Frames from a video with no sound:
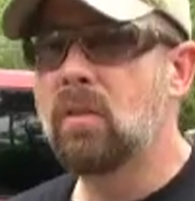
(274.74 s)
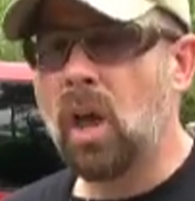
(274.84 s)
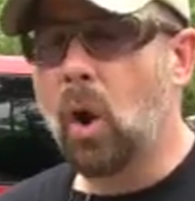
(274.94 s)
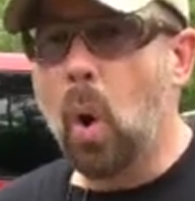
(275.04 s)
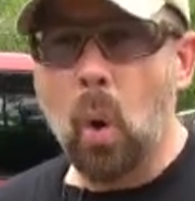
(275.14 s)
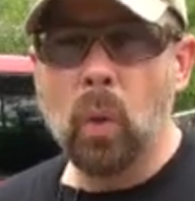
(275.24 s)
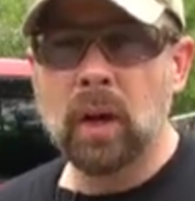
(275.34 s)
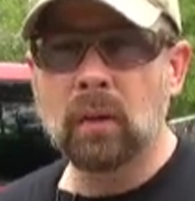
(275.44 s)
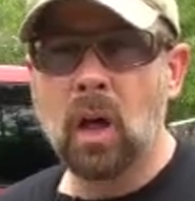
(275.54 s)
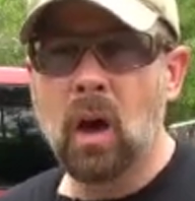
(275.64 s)
Got a hole
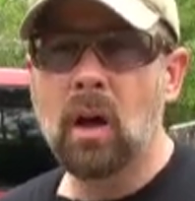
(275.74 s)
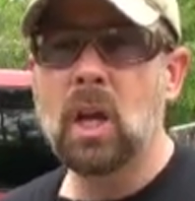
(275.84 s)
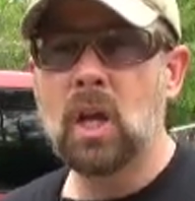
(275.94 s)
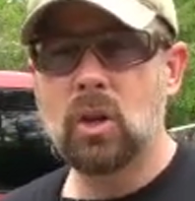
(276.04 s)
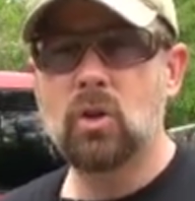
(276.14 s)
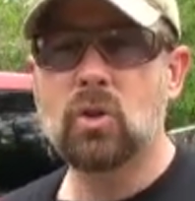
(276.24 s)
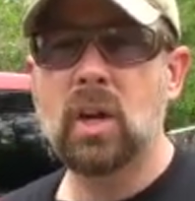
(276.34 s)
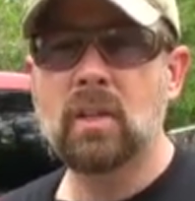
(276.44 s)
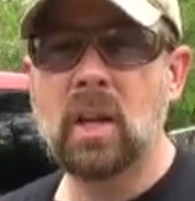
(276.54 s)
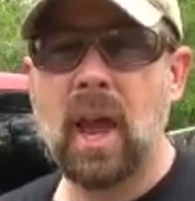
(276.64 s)
in a lung, your
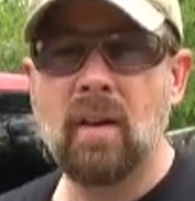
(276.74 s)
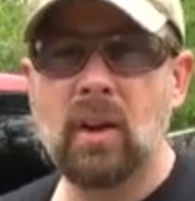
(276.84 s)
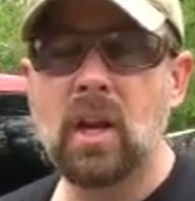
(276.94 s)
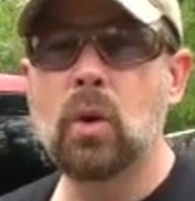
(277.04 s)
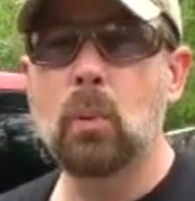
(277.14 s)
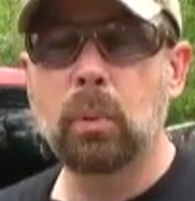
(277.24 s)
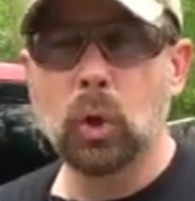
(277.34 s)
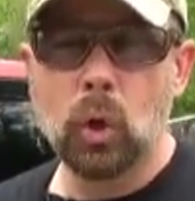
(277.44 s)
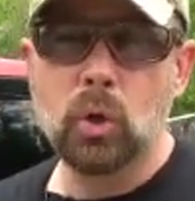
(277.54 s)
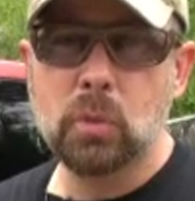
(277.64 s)
chest cavity, your
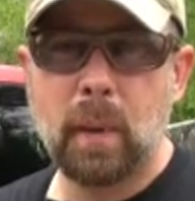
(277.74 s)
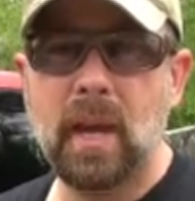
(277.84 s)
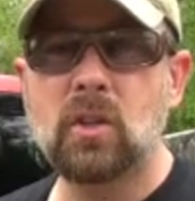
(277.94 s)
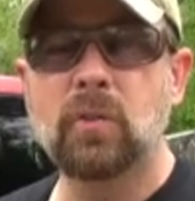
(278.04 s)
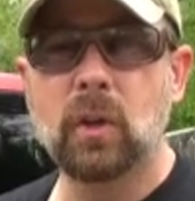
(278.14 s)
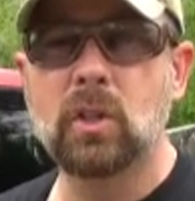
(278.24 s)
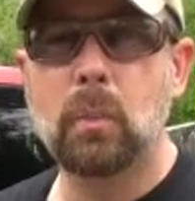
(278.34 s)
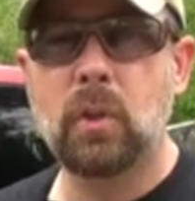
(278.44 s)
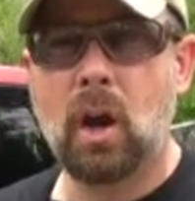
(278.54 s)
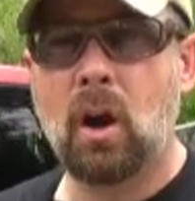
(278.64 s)
pleural space fills
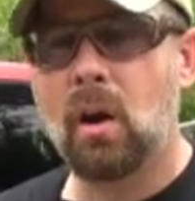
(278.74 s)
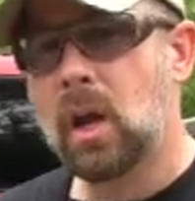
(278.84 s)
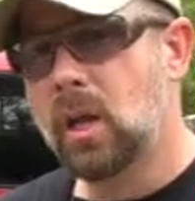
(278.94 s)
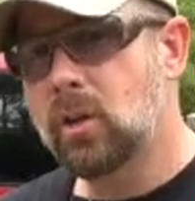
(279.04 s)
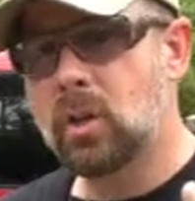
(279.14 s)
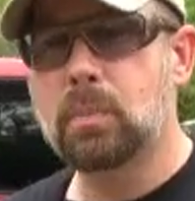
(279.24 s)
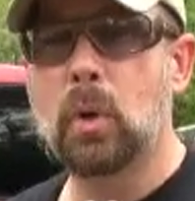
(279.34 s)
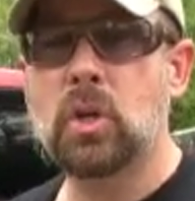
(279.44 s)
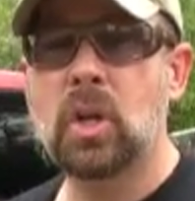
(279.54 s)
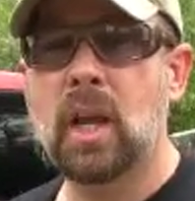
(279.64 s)
up with air, starts
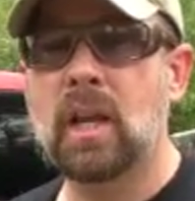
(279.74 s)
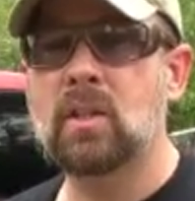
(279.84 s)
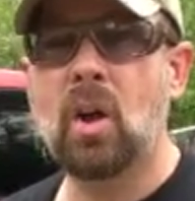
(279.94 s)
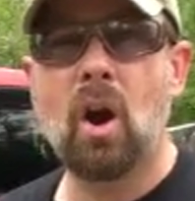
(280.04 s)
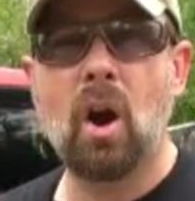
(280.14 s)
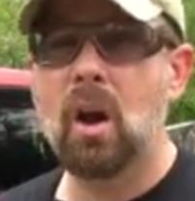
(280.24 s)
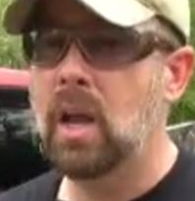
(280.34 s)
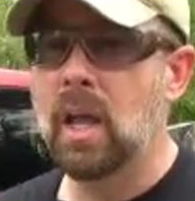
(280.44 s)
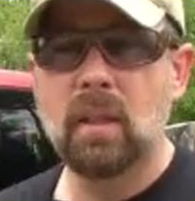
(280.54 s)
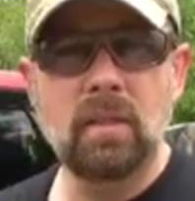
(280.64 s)
pushing against the heart.
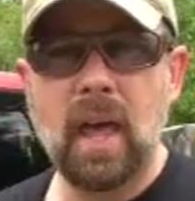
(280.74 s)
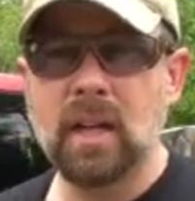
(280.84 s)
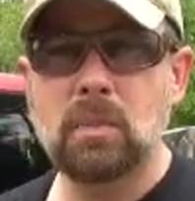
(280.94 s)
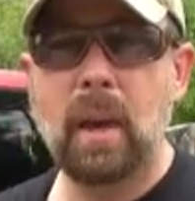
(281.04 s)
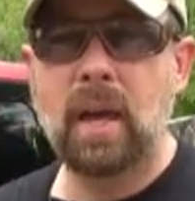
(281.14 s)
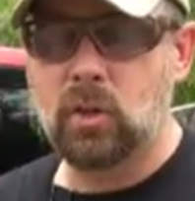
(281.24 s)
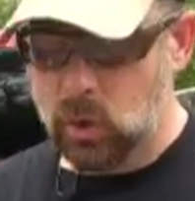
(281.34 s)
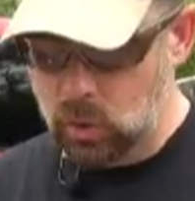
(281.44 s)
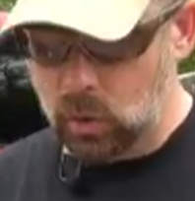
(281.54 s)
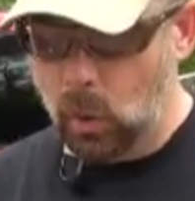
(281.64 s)
That's bad
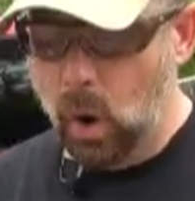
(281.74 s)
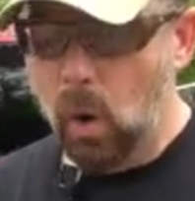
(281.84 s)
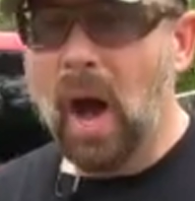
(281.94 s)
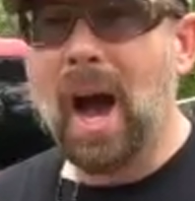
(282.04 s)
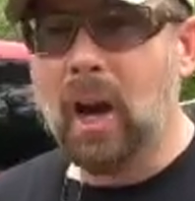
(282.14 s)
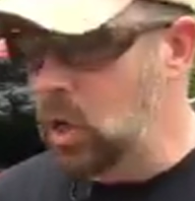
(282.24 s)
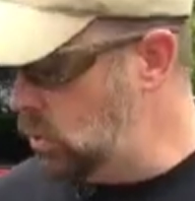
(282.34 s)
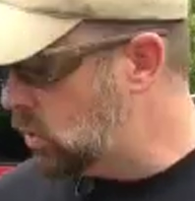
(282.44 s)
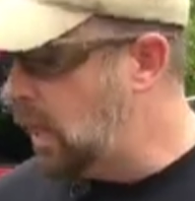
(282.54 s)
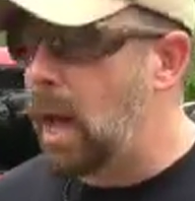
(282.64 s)
juju. How do
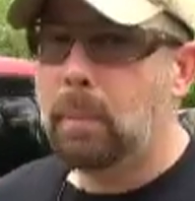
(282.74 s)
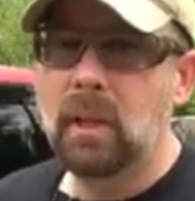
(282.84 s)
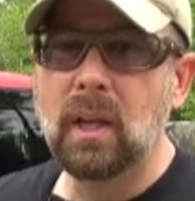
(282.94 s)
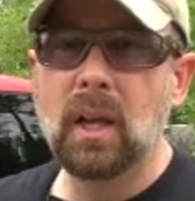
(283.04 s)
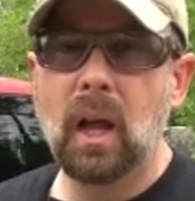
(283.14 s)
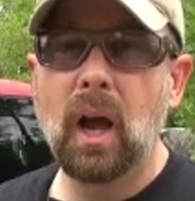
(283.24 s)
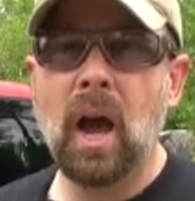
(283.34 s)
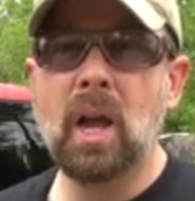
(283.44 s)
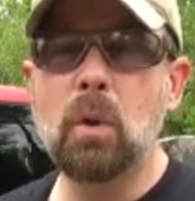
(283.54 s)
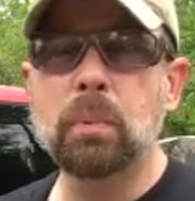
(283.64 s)
you
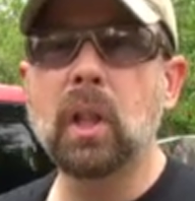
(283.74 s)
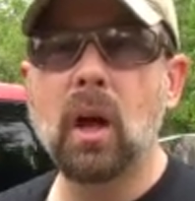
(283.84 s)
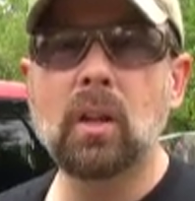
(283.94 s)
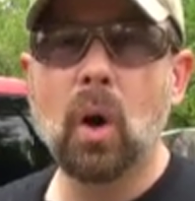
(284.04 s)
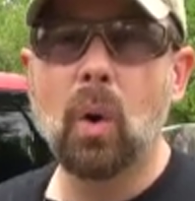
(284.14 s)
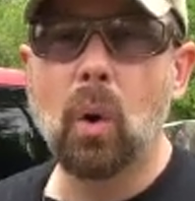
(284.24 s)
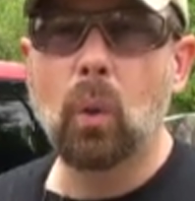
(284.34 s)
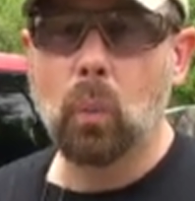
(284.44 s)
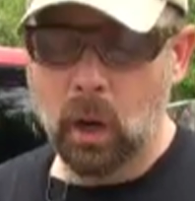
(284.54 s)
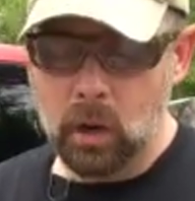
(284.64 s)
plug the
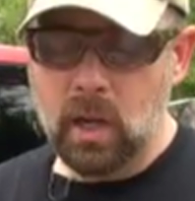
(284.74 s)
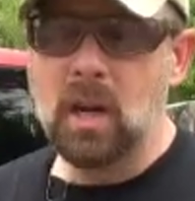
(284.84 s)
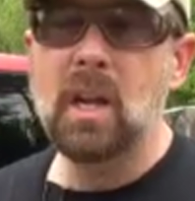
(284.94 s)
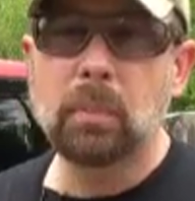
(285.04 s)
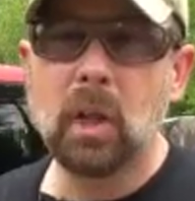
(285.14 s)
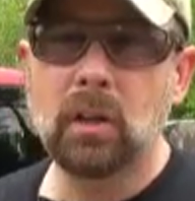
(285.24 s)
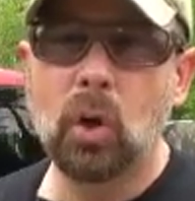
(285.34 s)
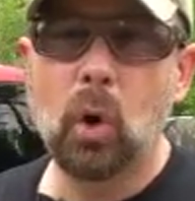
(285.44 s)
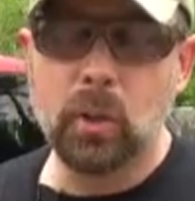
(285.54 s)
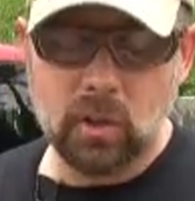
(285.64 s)
hole? Well, you need to plug
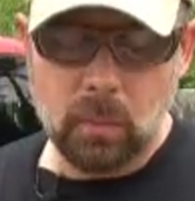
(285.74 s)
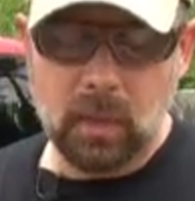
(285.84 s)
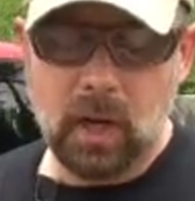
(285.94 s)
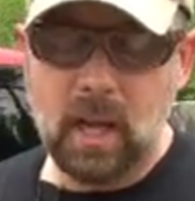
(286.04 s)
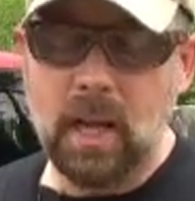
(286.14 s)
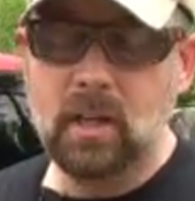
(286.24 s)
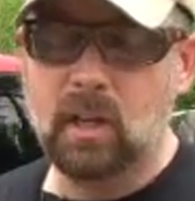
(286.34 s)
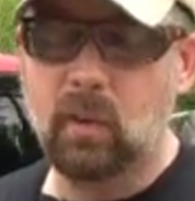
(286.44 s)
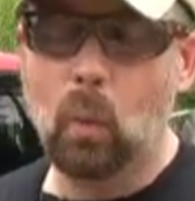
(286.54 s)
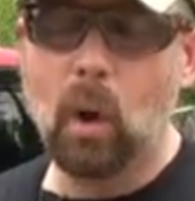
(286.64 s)
the hole with something
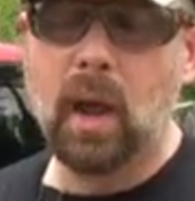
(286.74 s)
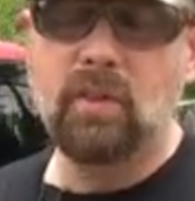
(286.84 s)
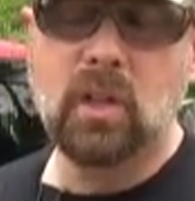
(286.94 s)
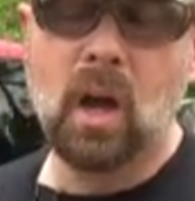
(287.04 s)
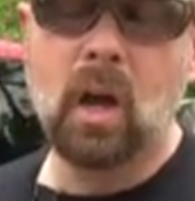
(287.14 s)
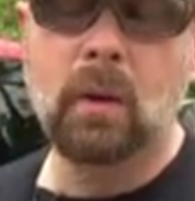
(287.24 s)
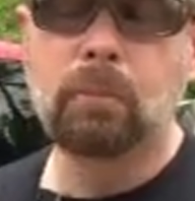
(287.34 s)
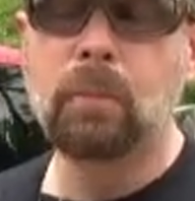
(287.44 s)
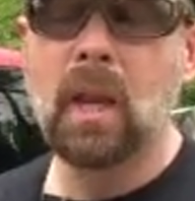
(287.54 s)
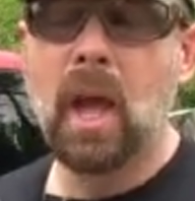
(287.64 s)
adhesive. And what I've done
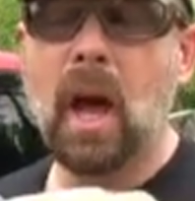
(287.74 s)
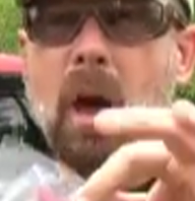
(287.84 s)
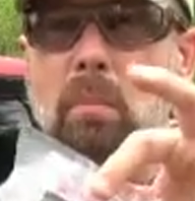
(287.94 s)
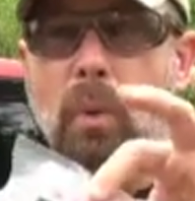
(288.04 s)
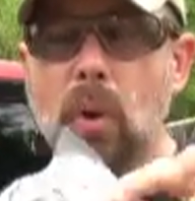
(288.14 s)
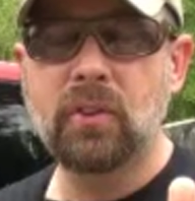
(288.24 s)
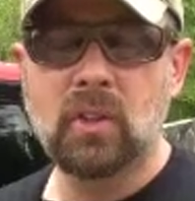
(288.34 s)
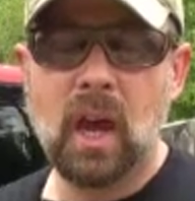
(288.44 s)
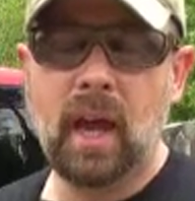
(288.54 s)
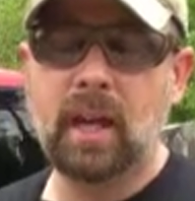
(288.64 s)
on both
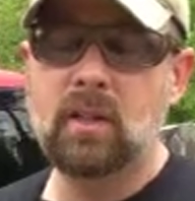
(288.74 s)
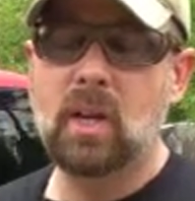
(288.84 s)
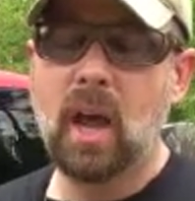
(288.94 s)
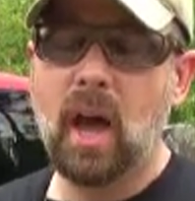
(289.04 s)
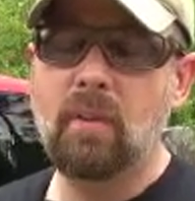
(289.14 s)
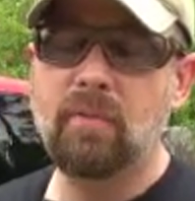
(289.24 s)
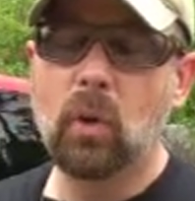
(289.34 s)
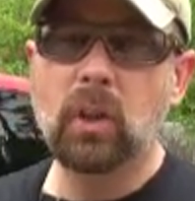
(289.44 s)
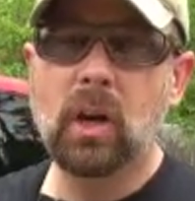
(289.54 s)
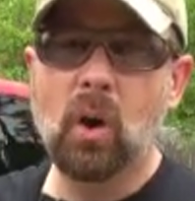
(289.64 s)
sides, I
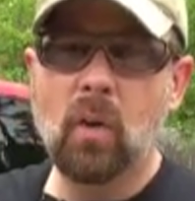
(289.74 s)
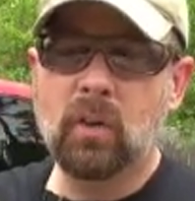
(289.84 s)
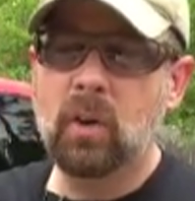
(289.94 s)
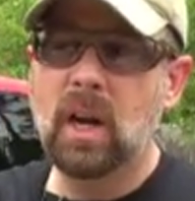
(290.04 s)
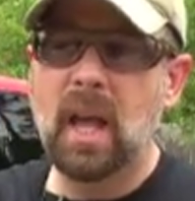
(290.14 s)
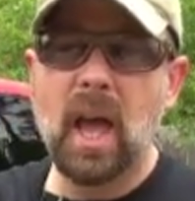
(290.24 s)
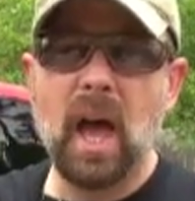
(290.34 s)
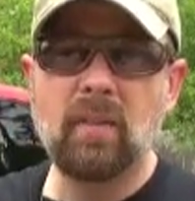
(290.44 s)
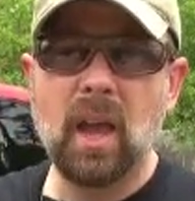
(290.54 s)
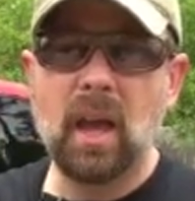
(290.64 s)
folded it over.
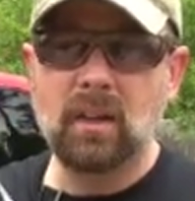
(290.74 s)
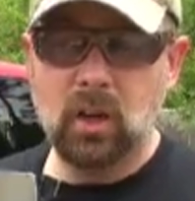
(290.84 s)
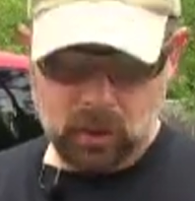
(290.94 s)
I've got